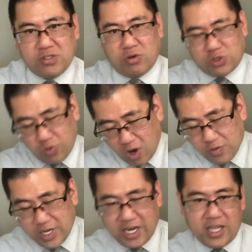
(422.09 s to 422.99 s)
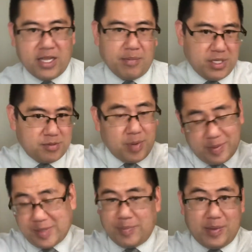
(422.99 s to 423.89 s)
So 12 would get in, that means
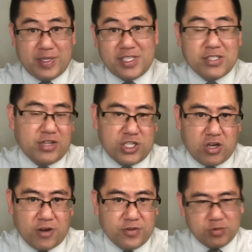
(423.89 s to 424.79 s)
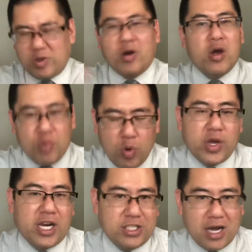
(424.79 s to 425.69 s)
maybe maybe six on each conference. We, we won't
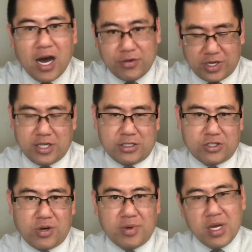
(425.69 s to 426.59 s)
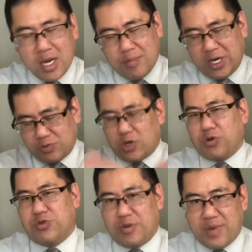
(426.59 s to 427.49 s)
get into how they're gonna determine it, but I just wanna go
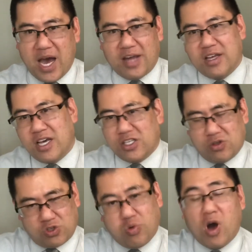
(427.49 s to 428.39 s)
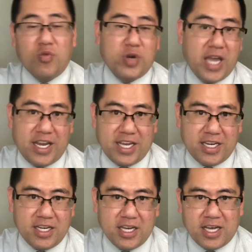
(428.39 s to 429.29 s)
through the math. So 12 would get in,
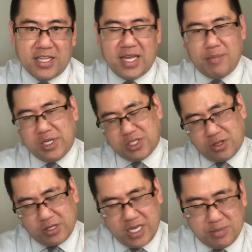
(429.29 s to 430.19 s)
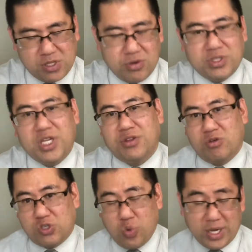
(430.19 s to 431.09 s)
that means teams 13 through
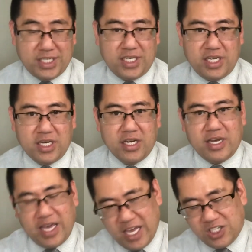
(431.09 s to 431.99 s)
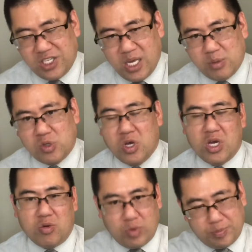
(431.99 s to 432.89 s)
20, eight teams
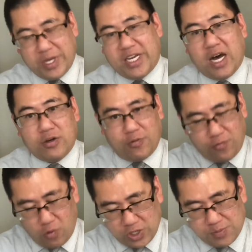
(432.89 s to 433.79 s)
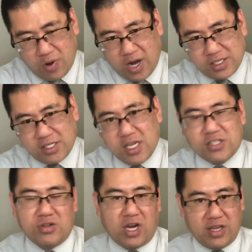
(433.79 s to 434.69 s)
would play down to four spots.
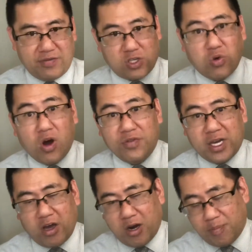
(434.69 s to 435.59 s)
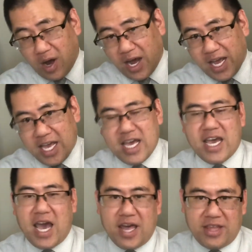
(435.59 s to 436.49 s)
So now you have the 12 that got a bye,
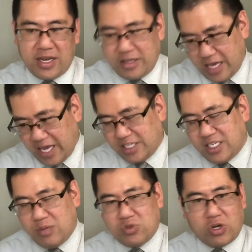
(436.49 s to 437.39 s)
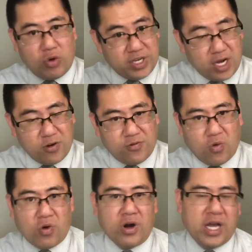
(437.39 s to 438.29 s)
and then the eight teams are going down to
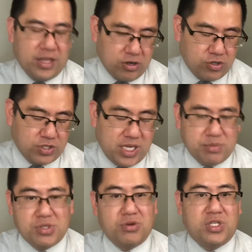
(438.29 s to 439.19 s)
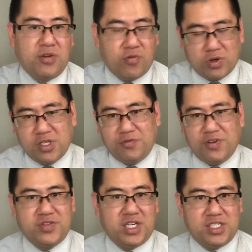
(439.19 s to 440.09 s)
four, and there's your teams 13, 14,
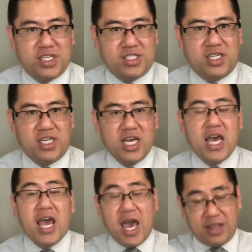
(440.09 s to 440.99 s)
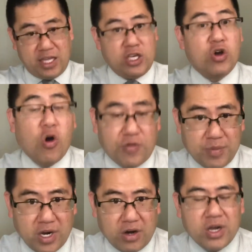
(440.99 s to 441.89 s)
15, and 16. And then you go from
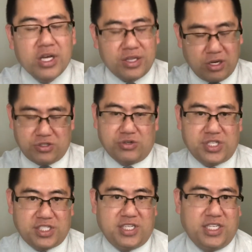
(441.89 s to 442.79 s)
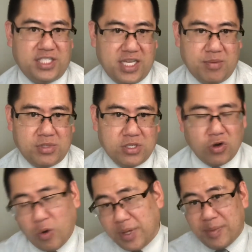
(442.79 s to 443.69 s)
there. There's your 16 teams. So I
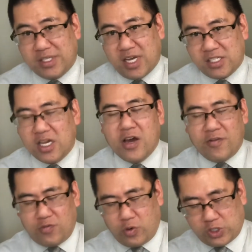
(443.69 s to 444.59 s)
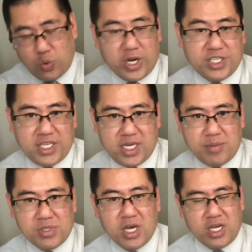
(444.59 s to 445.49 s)
hope that makes sense. For 20
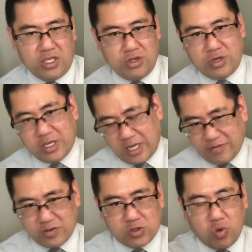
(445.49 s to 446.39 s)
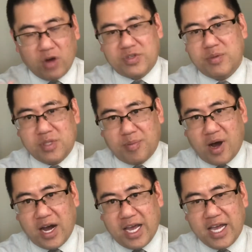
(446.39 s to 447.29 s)
teams, you can give 12 teams a
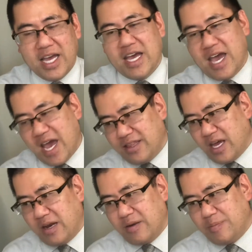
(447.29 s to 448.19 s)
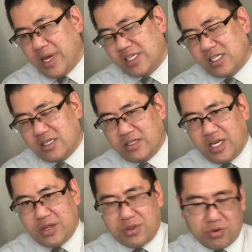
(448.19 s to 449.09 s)
bye, and then basically
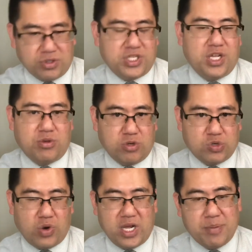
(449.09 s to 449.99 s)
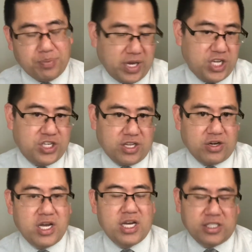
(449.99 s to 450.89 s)
13 through 20 play each
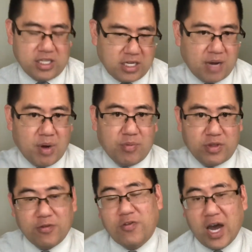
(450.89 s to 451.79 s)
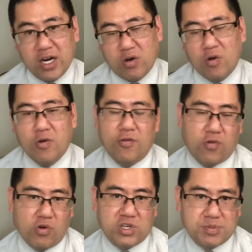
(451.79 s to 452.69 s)
other to come up with the final
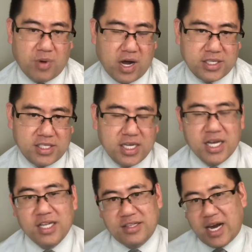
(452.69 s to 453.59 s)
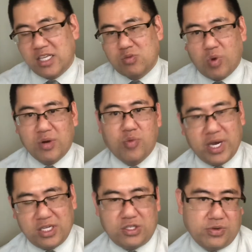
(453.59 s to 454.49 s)
four spots. That is one way
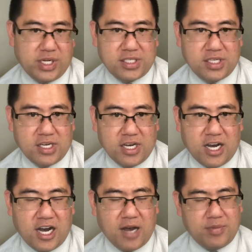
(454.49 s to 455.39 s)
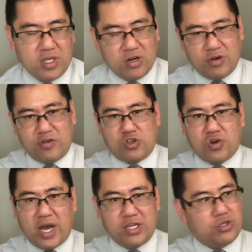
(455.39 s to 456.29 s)
to do it. Um, you know, if you
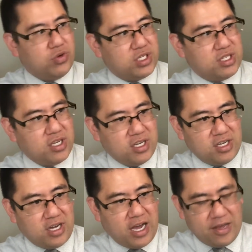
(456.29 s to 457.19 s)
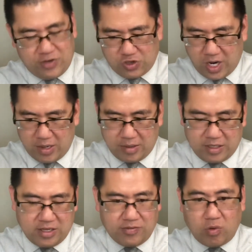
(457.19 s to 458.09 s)
try and do it, uh, if you try and
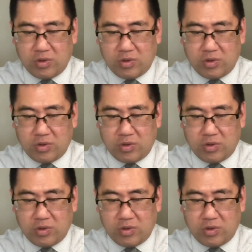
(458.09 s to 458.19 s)
give